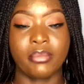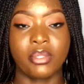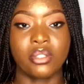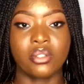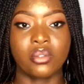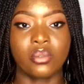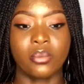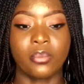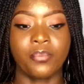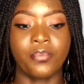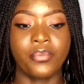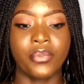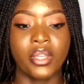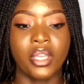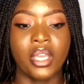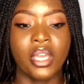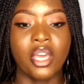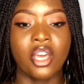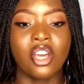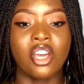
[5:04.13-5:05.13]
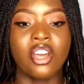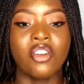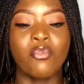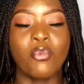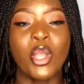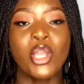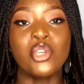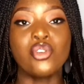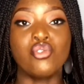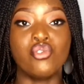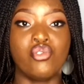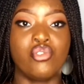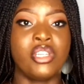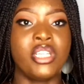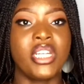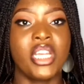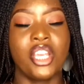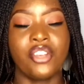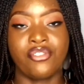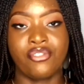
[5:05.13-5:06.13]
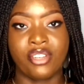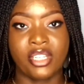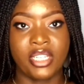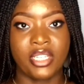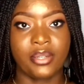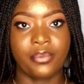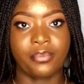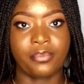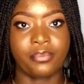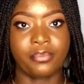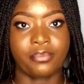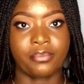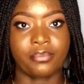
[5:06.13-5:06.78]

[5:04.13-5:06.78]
med school. When you read every day,